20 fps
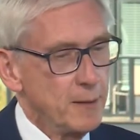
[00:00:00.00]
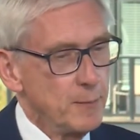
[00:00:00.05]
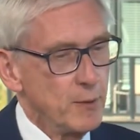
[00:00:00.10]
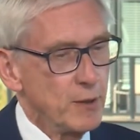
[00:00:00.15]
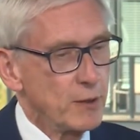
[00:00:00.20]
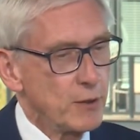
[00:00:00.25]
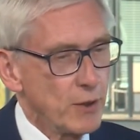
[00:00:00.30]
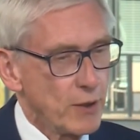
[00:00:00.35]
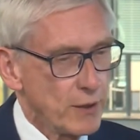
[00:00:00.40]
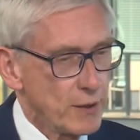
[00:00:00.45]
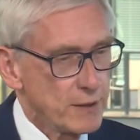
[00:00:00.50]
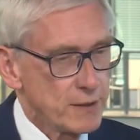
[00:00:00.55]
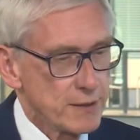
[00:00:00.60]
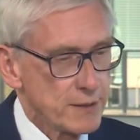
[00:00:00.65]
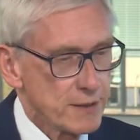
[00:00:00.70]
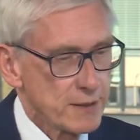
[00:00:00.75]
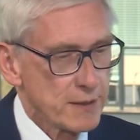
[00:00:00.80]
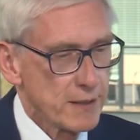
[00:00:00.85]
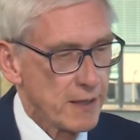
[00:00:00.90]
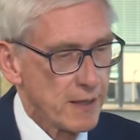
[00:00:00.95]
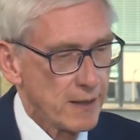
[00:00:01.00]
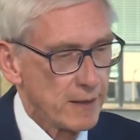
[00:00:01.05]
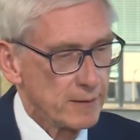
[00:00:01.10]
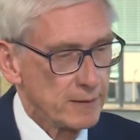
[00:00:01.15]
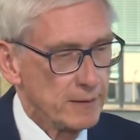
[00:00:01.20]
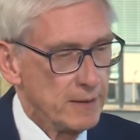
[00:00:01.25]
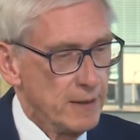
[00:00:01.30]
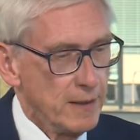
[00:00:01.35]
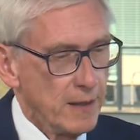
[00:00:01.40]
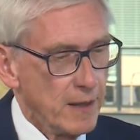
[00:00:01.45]
because
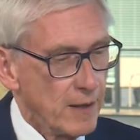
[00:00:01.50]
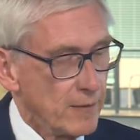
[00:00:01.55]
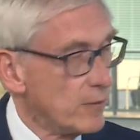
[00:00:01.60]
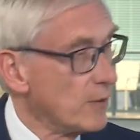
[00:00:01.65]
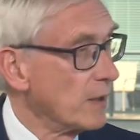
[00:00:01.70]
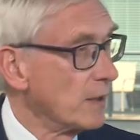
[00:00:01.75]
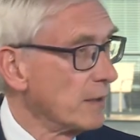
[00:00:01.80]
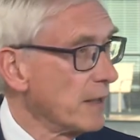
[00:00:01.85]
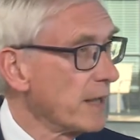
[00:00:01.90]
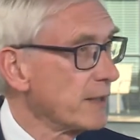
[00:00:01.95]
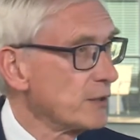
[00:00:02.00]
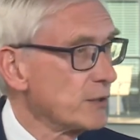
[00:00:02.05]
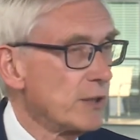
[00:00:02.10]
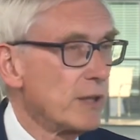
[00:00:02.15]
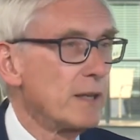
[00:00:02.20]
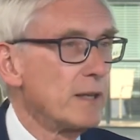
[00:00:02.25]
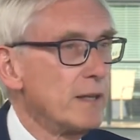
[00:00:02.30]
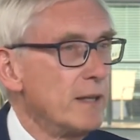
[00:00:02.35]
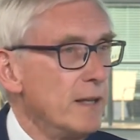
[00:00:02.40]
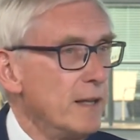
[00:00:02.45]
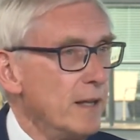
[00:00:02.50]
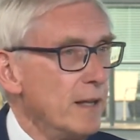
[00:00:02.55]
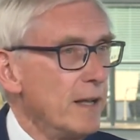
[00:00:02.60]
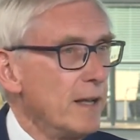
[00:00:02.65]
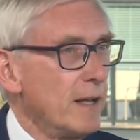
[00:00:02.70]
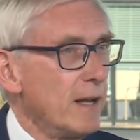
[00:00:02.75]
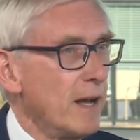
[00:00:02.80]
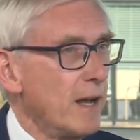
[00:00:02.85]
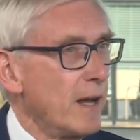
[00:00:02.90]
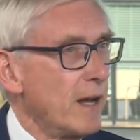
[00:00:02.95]
of an election,
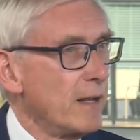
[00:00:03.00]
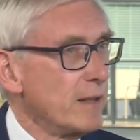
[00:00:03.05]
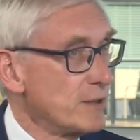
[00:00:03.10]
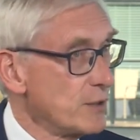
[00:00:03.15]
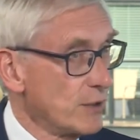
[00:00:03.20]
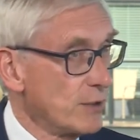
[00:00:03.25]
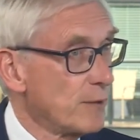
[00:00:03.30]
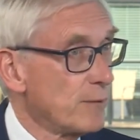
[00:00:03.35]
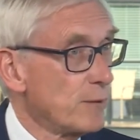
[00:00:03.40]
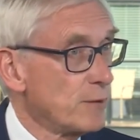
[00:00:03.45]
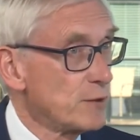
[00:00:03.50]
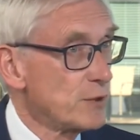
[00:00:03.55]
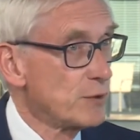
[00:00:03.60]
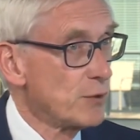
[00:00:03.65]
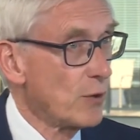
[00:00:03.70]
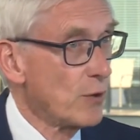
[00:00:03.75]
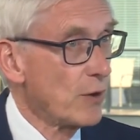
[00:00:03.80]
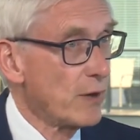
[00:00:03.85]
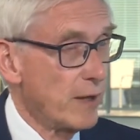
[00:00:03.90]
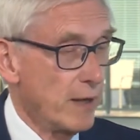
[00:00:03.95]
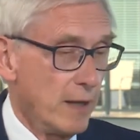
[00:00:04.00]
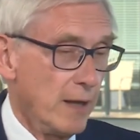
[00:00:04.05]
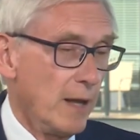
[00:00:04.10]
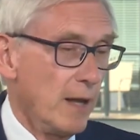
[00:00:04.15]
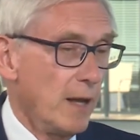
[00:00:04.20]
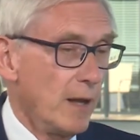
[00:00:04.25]
it's a different story.